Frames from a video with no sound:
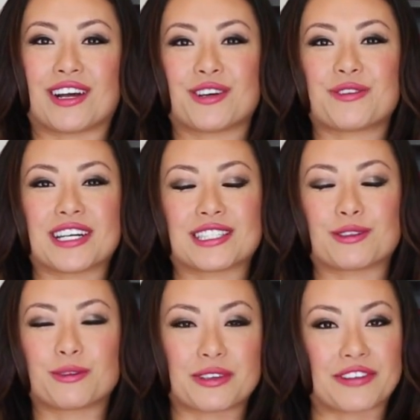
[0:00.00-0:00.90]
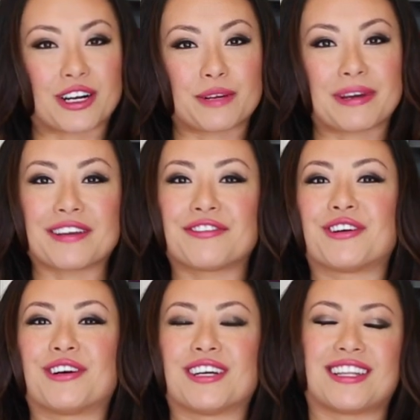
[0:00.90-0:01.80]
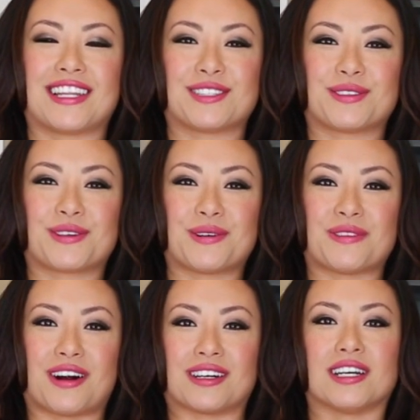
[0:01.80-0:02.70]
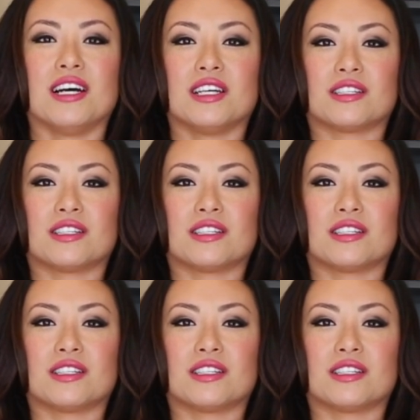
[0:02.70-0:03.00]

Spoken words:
Otherwise, it will be very painful and things will go wrong.